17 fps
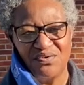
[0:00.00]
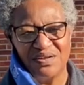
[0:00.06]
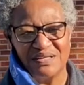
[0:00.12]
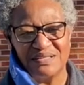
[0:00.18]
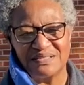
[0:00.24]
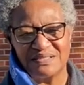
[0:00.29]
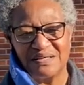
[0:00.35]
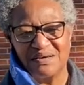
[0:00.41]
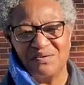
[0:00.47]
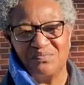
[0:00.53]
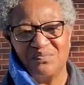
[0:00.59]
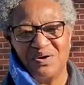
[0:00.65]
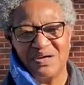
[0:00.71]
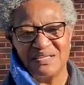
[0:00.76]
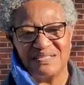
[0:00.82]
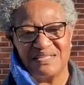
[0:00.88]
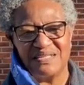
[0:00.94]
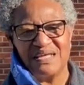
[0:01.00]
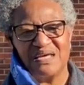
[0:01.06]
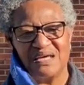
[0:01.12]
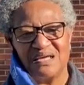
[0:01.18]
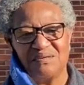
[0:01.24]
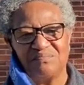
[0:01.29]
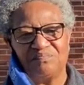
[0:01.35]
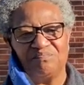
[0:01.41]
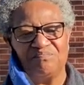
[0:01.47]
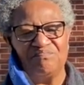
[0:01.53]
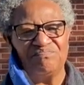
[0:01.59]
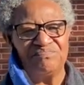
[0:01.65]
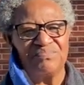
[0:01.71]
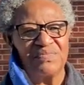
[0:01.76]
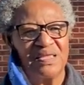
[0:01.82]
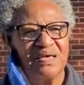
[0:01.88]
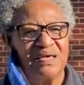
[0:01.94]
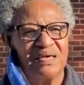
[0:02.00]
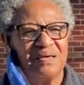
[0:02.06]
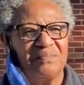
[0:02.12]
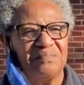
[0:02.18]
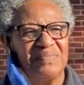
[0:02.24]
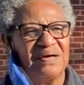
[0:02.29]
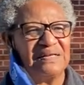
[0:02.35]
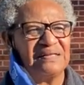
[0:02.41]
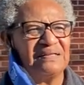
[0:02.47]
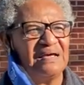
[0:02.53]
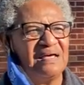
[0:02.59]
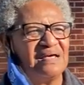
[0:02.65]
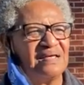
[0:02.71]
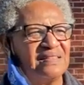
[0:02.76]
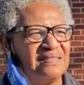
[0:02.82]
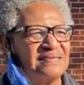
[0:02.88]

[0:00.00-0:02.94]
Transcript: as it was then. But the